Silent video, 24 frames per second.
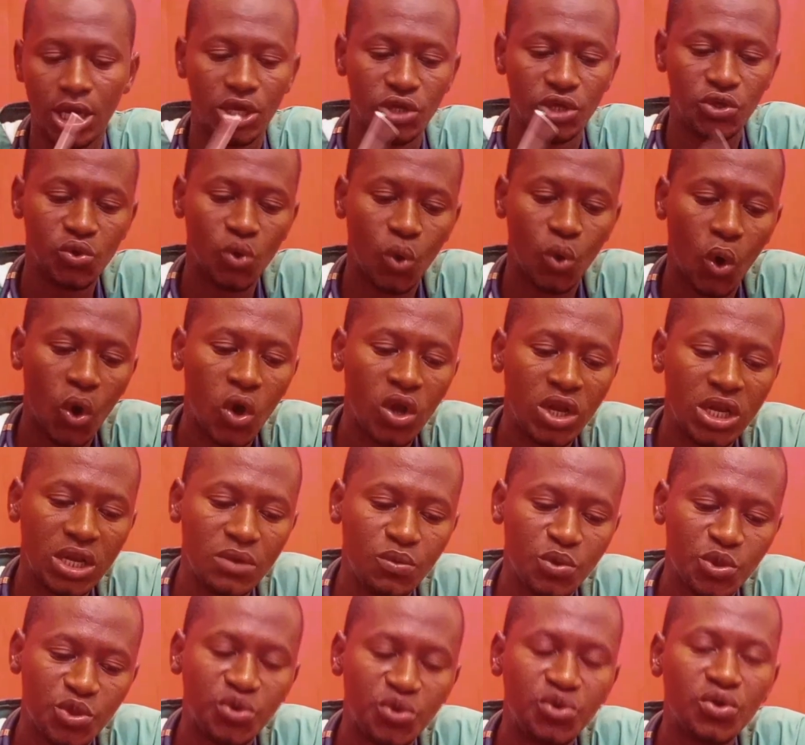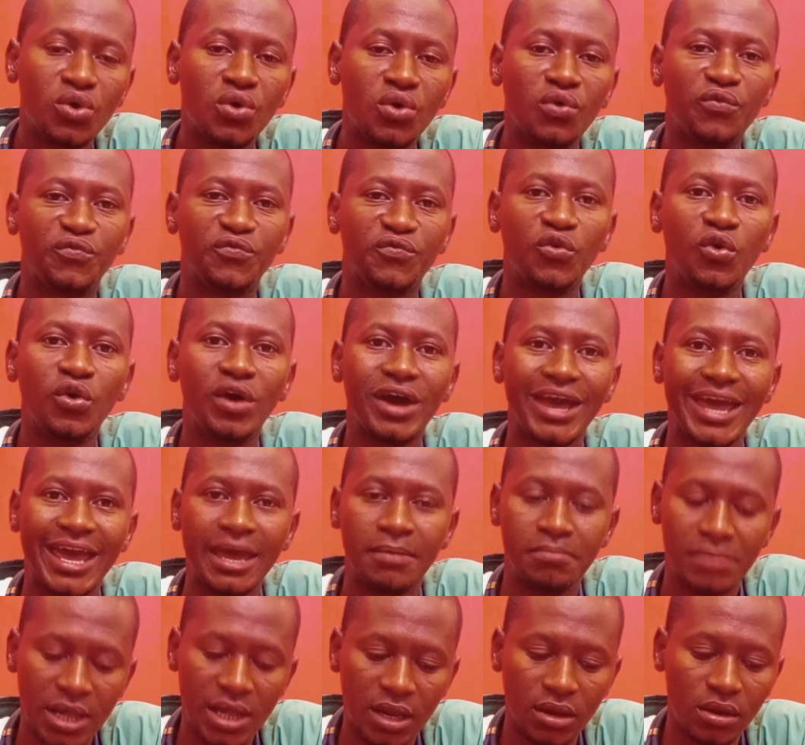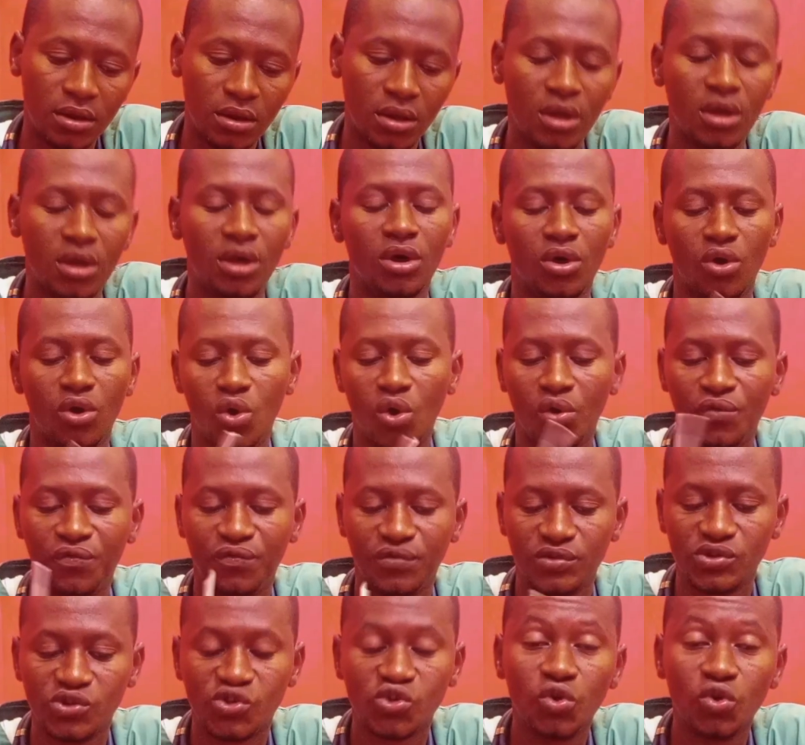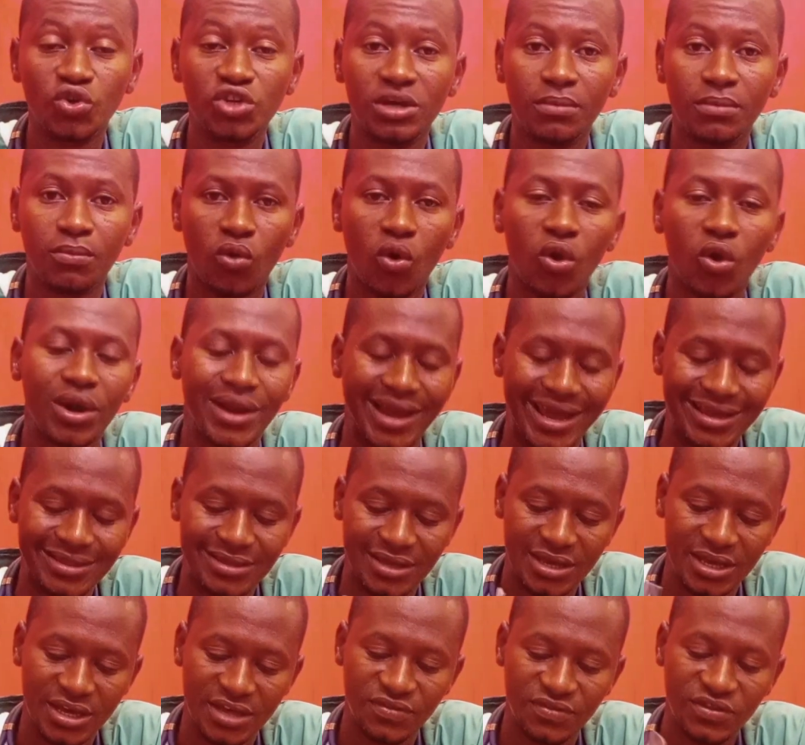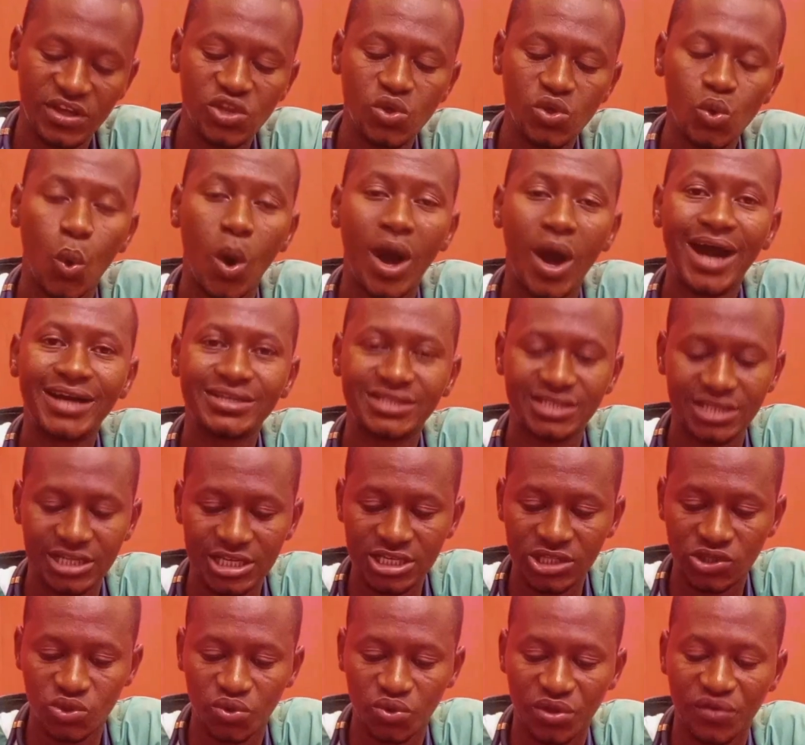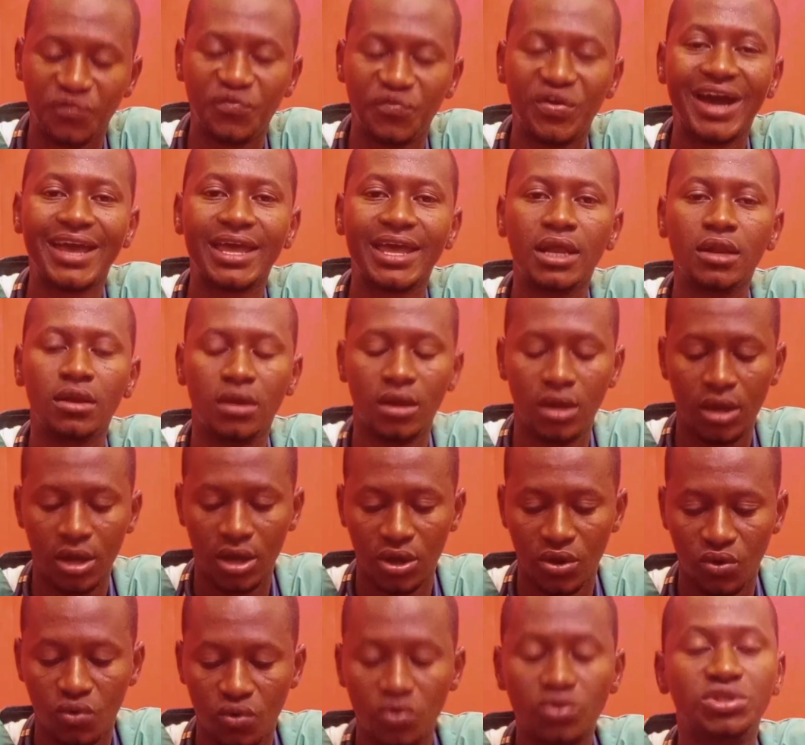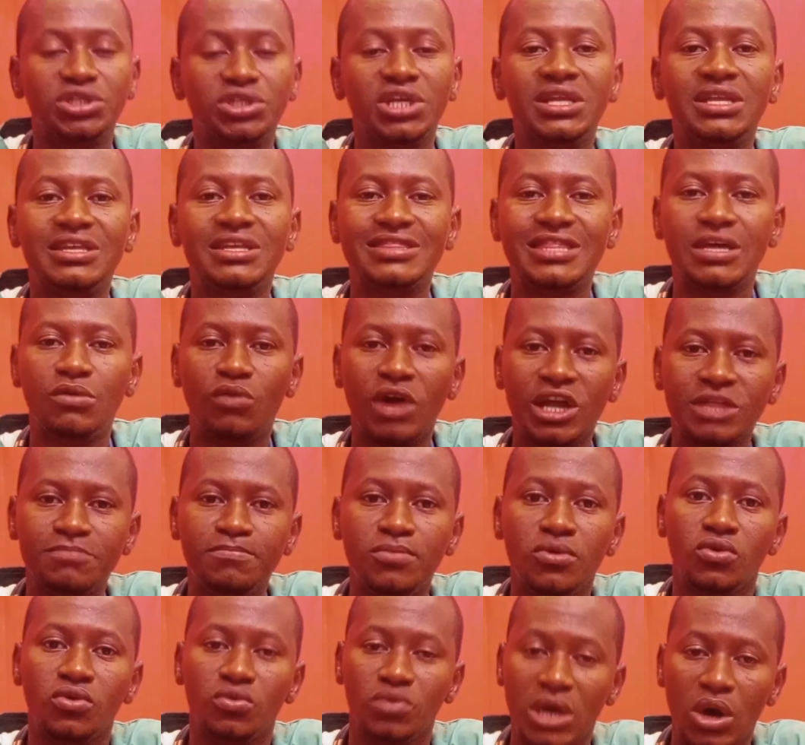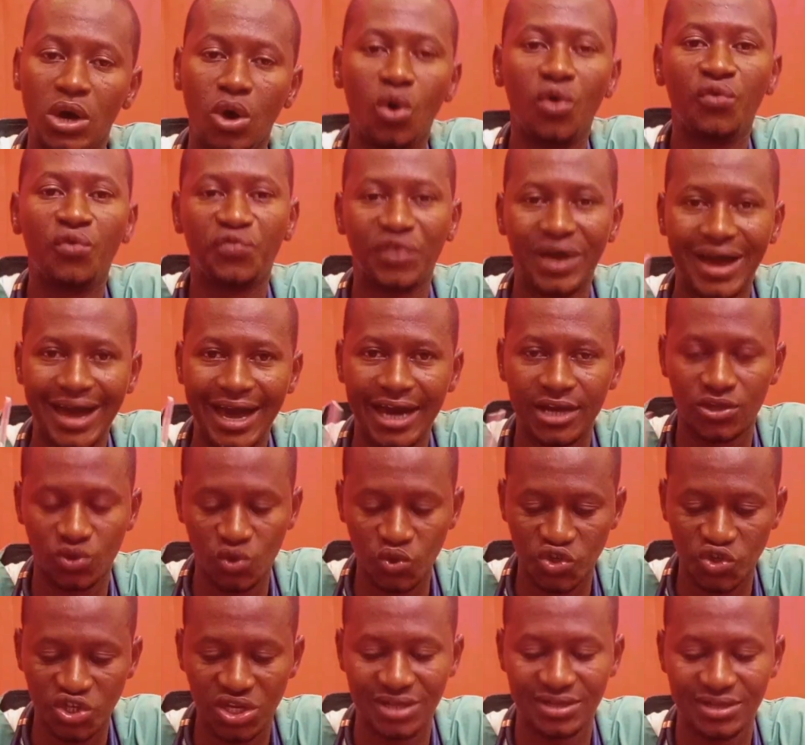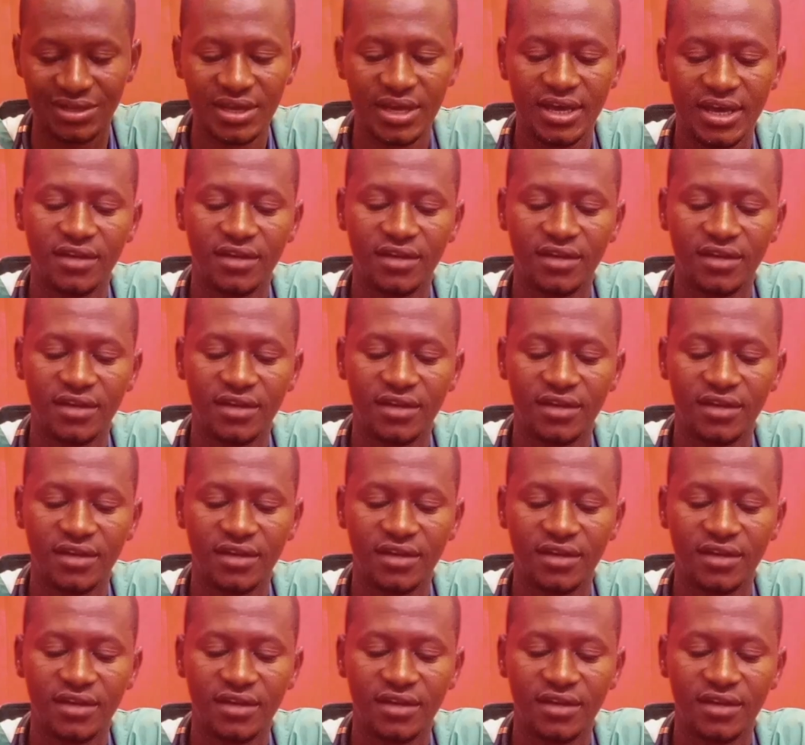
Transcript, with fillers: You only withdraw 4 ml of sodium chloride, then you add into the vial containing the white powder of arsenic.